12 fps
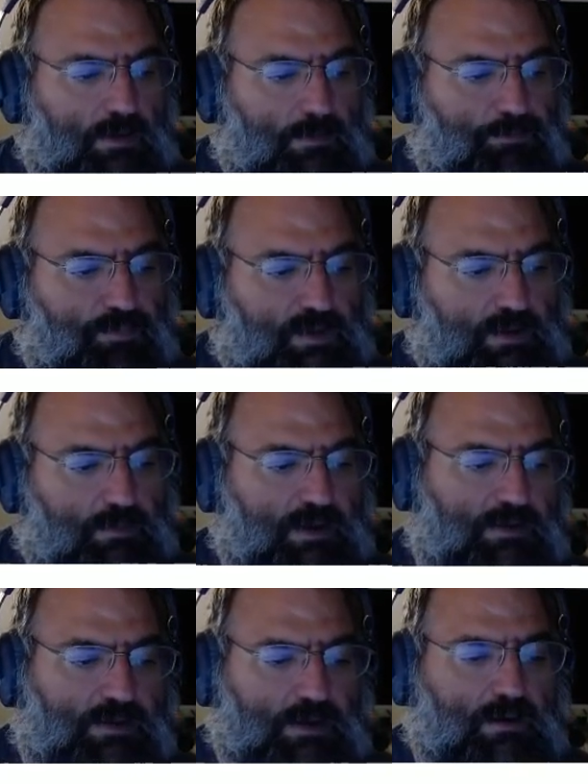Then we
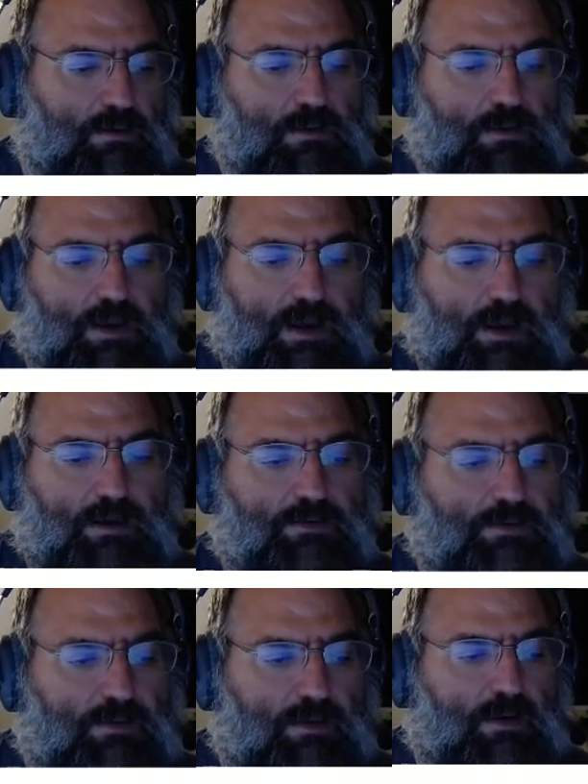could take a look at
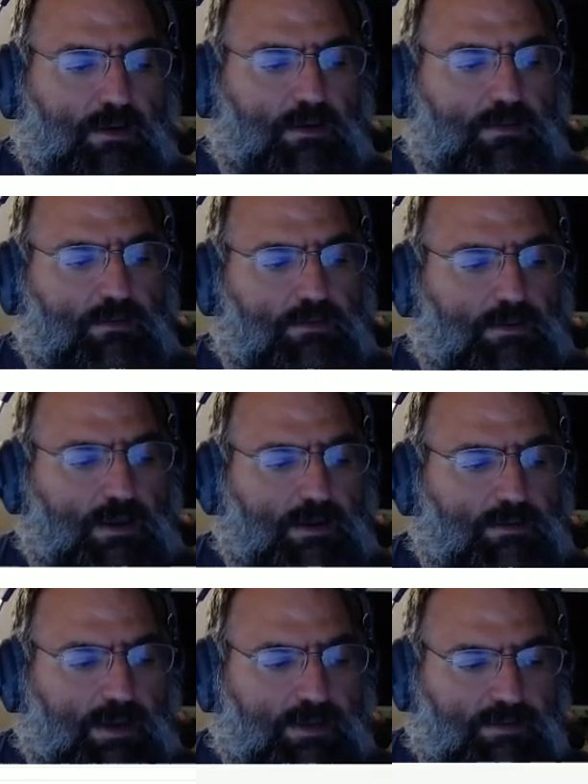
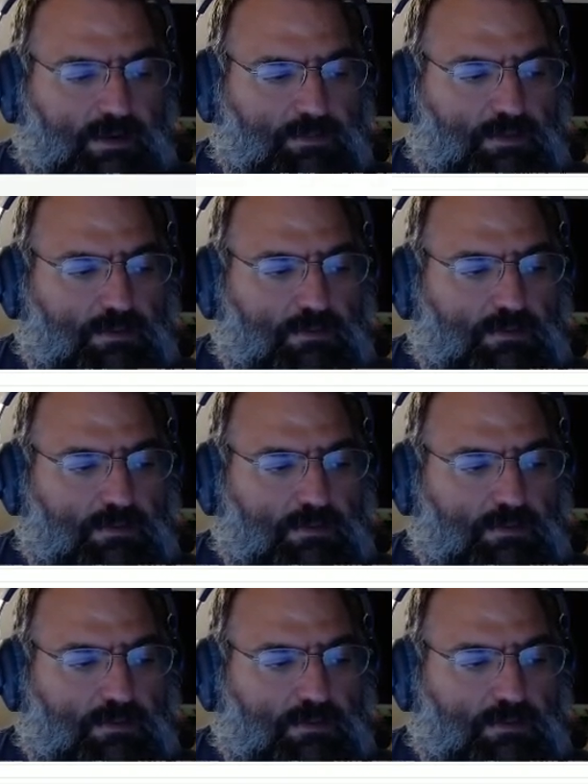that table.